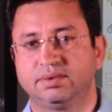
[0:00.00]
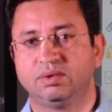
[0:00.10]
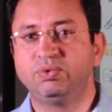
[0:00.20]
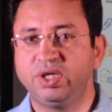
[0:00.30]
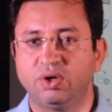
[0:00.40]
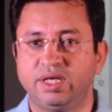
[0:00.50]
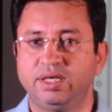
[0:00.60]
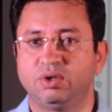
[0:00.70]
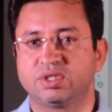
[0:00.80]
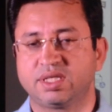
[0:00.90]
We already
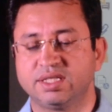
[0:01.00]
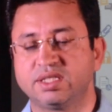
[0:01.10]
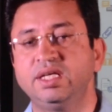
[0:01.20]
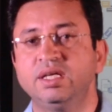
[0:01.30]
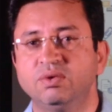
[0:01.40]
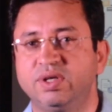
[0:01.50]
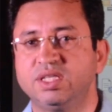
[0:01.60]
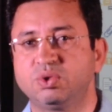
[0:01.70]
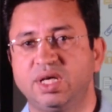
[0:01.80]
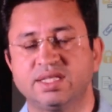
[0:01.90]
know scarcity. What
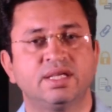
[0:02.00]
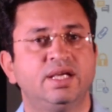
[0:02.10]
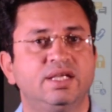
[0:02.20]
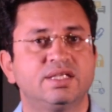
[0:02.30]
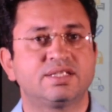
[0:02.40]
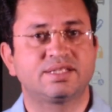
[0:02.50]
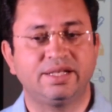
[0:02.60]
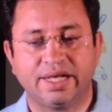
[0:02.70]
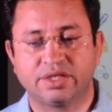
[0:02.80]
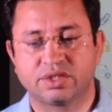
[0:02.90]
is choice?
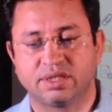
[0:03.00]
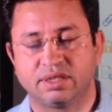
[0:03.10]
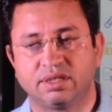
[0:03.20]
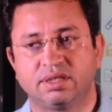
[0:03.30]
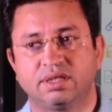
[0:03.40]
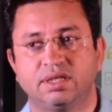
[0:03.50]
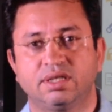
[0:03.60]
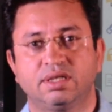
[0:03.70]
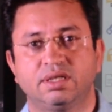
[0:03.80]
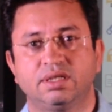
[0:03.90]
Selection
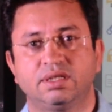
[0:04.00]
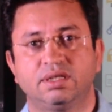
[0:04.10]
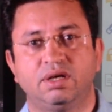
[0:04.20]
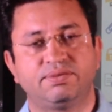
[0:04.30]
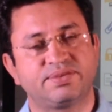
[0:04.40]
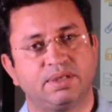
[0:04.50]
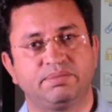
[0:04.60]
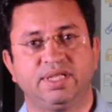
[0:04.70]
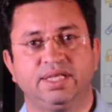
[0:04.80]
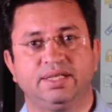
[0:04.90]
of
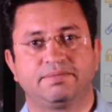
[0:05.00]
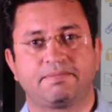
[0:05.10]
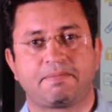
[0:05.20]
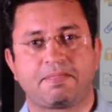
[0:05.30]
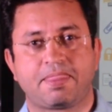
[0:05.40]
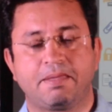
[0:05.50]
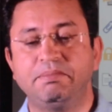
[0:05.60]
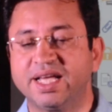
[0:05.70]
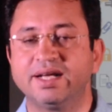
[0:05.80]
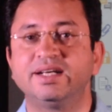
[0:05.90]
something.
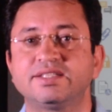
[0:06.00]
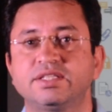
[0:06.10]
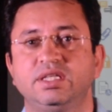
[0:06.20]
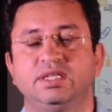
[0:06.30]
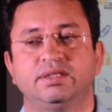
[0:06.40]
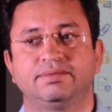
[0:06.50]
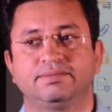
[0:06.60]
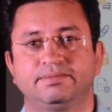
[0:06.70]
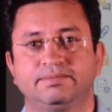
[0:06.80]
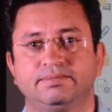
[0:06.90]
Making a decision.
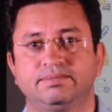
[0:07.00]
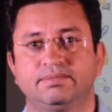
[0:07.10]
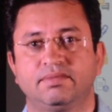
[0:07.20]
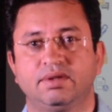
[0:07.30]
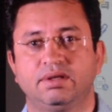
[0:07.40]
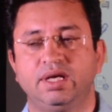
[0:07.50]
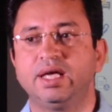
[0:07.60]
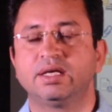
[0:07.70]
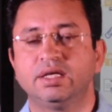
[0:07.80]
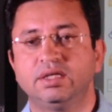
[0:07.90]

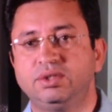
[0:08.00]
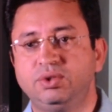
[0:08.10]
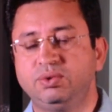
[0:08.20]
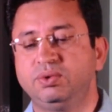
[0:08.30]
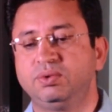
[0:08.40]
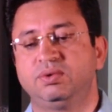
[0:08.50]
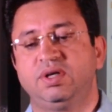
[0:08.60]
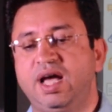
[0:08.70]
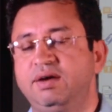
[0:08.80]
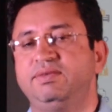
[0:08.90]
Like you
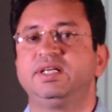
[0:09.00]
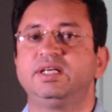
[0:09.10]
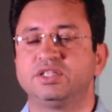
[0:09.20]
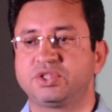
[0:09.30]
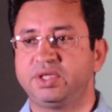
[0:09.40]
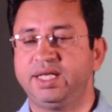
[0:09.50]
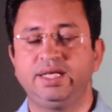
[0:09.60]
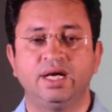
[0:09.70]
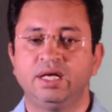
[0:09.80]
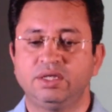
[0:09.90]
have agricultural
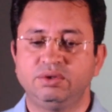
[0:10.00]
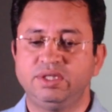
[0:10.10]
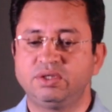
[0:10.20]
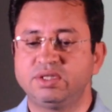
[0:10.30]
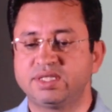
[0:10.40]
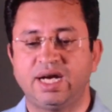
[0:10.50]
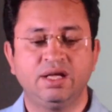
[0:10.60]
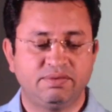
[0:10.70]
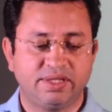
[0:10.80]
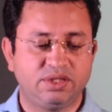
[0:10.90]
area, you need to
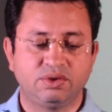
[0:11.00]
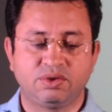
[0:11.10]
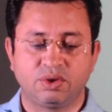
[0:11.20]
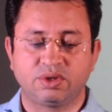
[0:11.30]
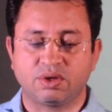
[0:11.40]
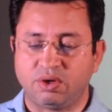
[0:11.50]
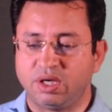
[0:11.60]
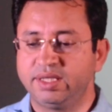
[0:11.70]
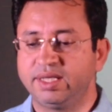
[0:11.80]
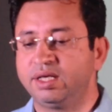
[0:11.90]
decide whether you grow the
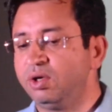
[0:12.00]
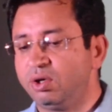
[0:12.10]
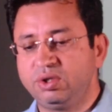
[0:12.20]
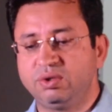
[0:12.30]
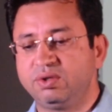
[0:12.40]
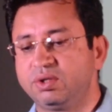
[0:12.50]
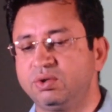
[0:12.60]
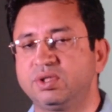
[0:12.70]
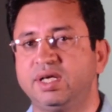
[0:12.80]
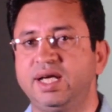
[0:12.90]
corn there or you will
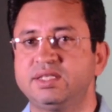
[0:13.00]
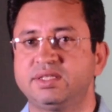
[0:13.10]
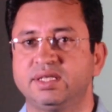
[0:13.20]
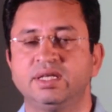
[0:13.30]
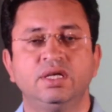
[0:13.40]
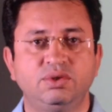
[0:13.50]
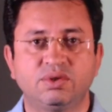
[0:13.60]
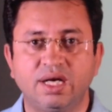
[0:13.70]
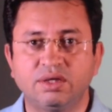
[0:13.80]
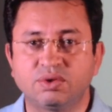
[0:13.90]
grow the rice there. You
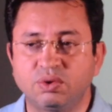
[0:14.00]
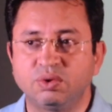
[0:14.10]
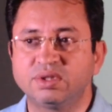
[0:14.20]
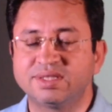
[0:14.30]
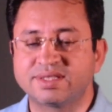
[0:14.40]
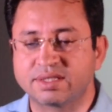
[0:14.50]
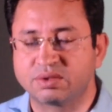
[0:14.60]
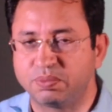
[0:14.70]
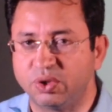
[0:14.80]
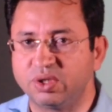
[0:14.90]
can't grow
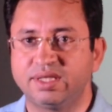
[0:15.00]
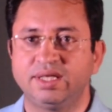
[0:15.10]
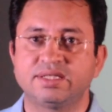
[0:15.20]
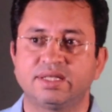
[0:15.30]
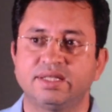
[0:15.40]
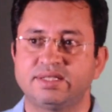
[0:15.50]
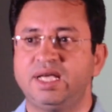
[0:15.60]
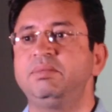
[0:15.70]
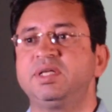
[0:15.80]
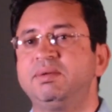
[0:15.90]
both things at the
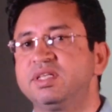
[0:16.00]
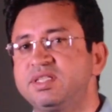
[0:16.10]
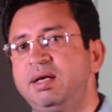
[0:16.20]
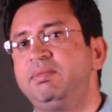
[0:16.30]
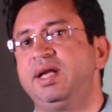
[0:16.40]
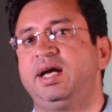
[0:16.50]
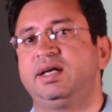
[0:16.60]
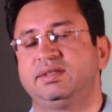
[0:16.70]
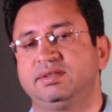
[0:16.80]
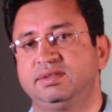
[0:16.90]
same time in the same land.
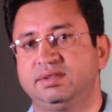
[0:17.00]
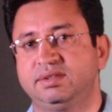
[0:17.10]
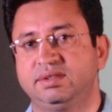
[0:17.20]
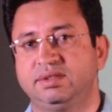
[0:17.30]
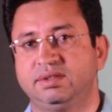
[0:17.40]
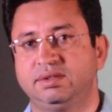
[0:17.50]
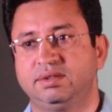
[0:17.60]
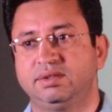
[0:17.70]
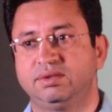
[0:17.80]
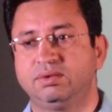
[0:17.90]

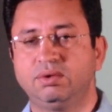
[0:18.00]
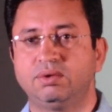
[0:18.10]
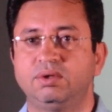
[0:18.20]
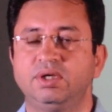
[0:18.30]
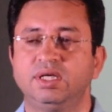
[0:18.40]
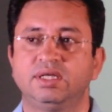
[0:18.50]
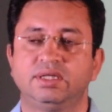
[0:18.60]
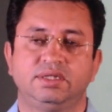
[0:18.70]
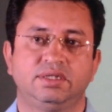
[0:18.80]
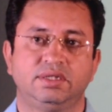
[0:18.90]
Or
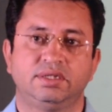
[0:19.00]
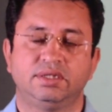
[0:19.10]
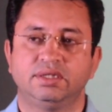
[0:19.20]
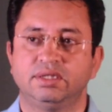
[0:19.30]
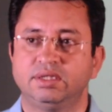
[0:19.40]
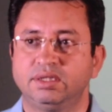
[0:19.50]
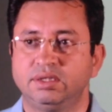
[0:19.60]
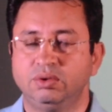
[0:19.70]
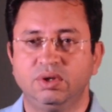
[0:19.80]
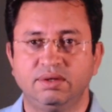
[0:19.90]

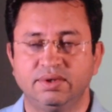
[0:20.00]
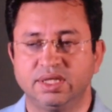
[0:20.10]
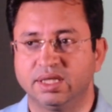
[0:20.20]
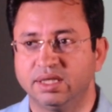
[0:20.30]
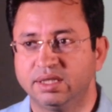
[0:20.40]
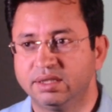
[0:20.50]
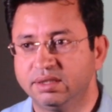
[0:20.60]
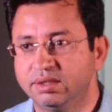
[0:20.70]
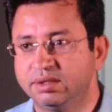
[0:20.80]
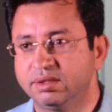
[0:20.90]
you are a worker
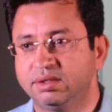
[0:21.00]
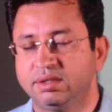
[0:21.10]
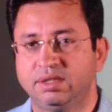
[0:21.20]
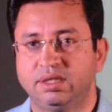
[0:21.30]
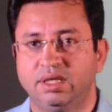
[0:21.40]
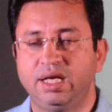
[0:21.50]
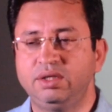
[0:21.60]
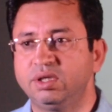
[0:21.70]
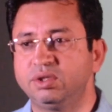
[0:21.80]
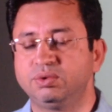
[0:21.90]
and
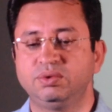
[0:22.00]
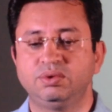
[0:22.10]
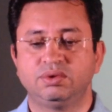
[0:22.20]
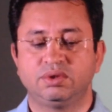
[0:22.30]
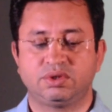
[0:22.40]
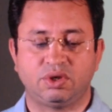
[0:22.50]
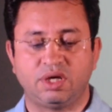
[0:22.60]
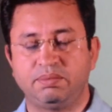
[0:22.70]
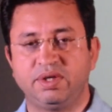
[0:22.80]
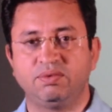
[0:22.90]
you can do a
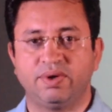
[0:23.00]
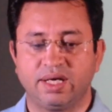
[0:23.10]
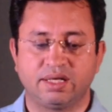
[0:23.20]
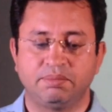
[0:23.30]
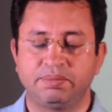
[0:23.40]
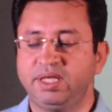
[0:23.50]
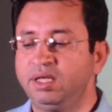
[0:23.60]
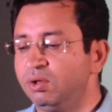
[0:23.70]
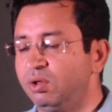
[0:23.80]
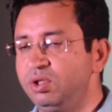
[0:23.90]
job in one
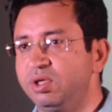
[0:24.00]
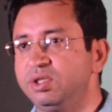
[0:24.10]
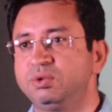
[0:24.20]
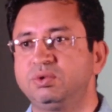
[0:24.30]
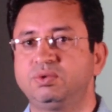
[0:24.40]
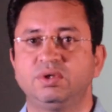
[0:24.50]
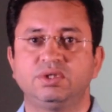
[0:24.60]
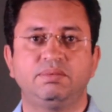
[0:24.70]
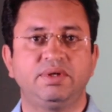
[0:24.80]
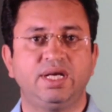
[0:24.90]
company or you can do a
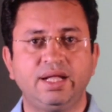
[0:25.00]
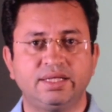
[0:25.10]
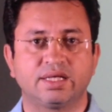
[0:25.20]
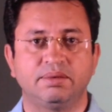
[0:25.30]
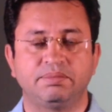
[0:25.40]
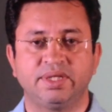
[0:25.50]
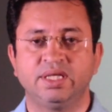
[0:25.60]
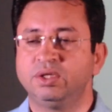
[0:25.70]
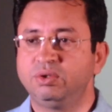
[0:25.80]
job in another company.